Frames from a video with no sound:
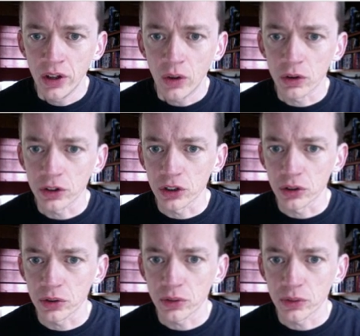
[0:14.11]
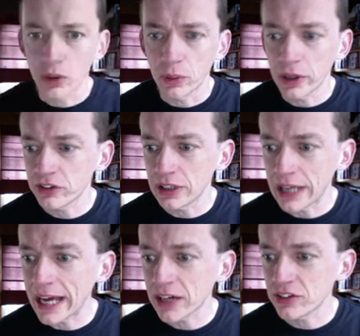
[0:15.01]
or you're requesting
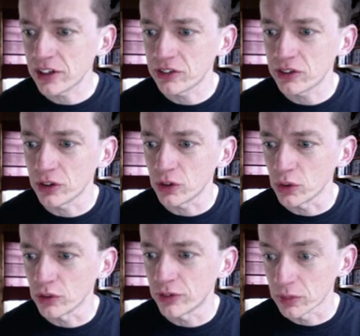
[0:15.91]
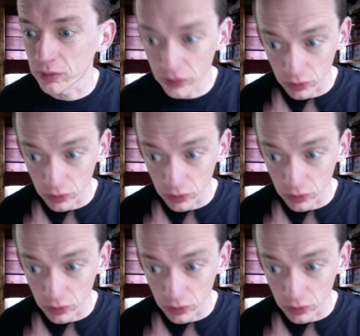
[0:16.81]
access to the Google Forms through